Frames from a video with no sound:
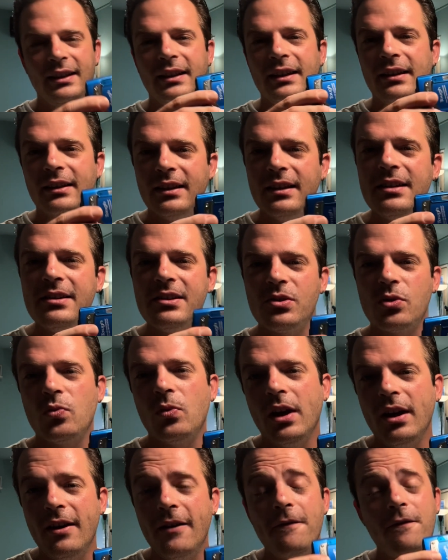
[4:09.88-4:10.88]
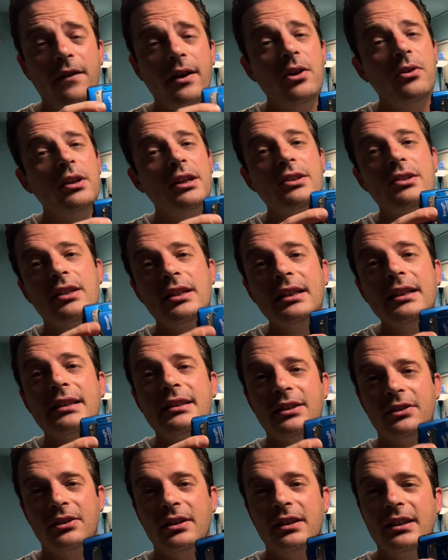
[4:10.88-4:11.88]
These were very
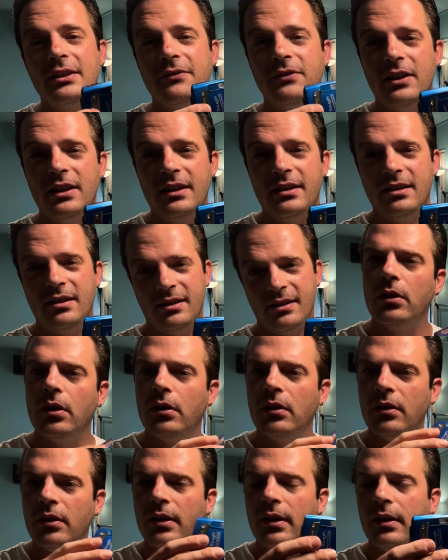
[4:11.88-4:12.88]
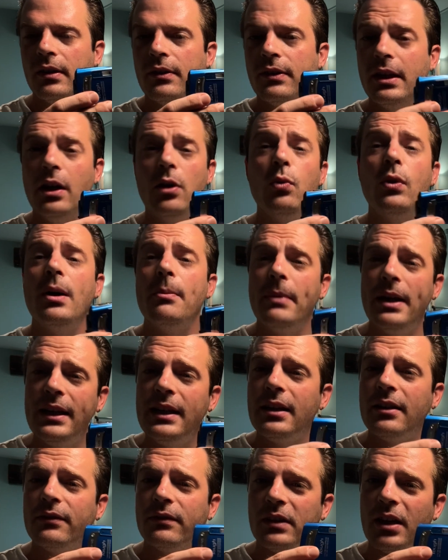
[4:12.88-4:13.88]
utilitarian devices. There were many
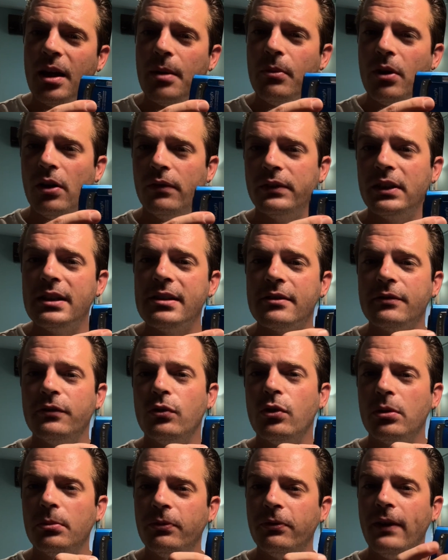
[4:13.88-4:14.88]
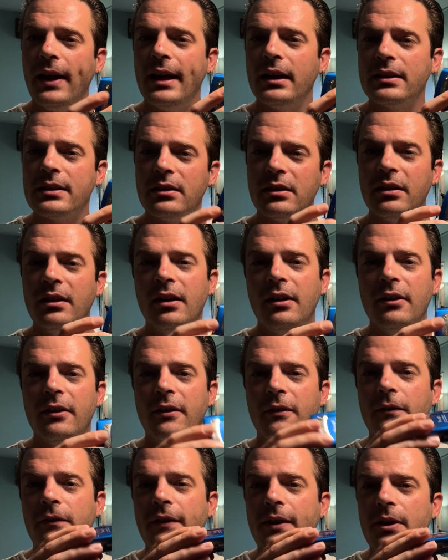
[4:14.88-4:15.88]
of them of this form factor,
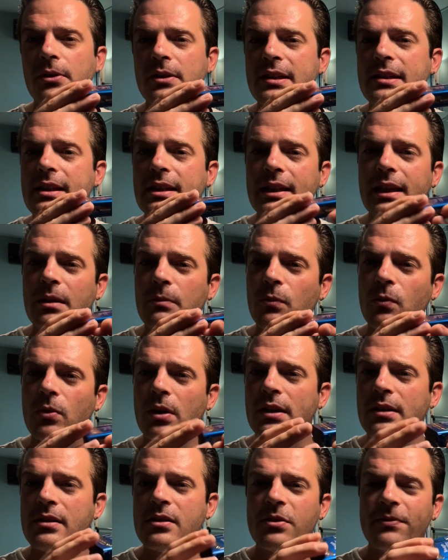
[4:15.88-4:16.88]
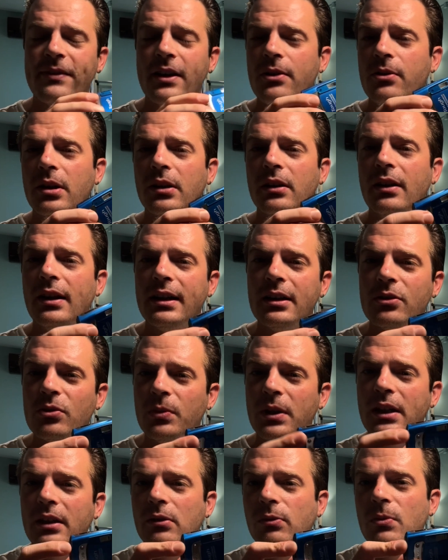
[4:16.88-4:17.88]
very slim ones, very
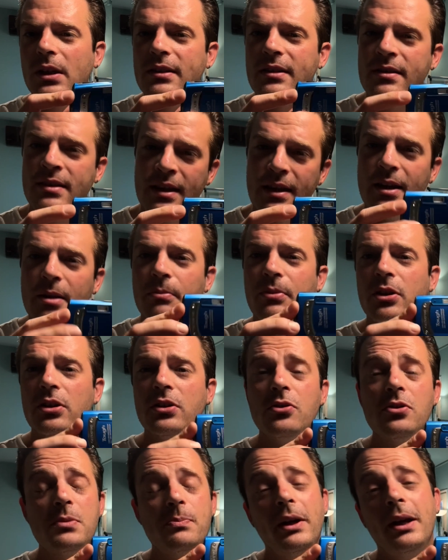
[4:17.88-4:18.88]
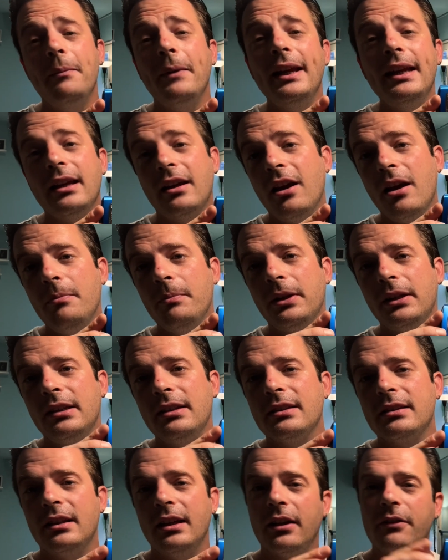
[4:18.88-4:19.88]
lightweight ones, produced by many companies
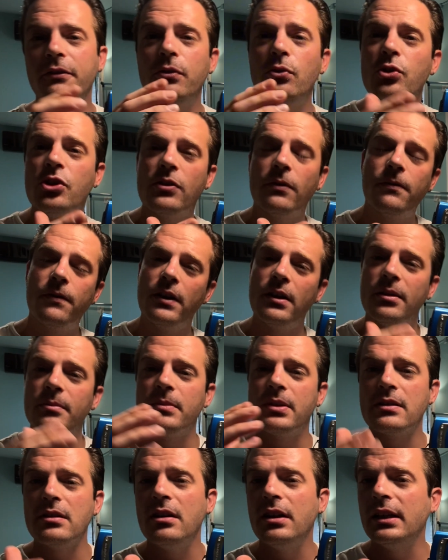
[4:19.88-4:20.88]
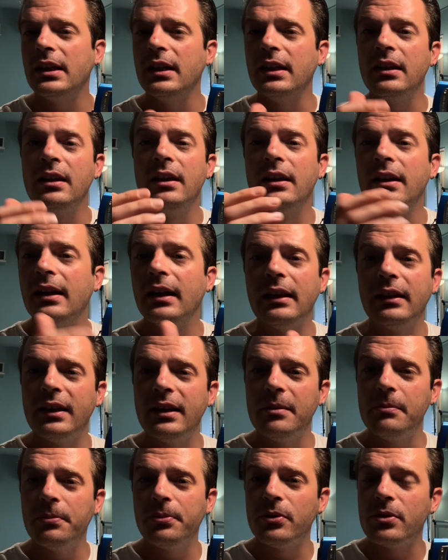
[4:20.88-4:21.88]
like Fujifilm, Sony,
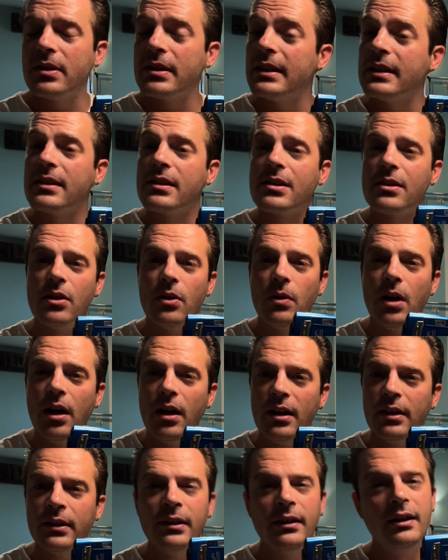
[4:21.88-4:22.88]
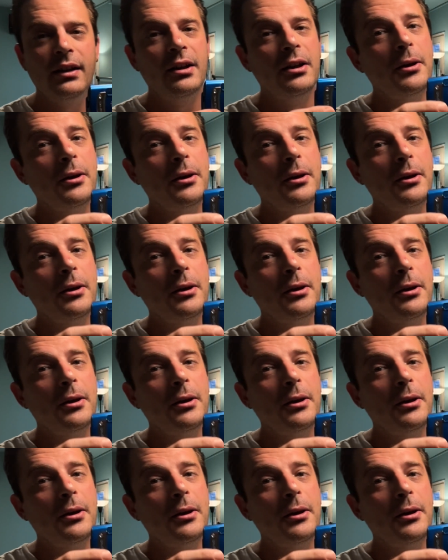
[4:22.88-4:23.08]
Olympus and so on.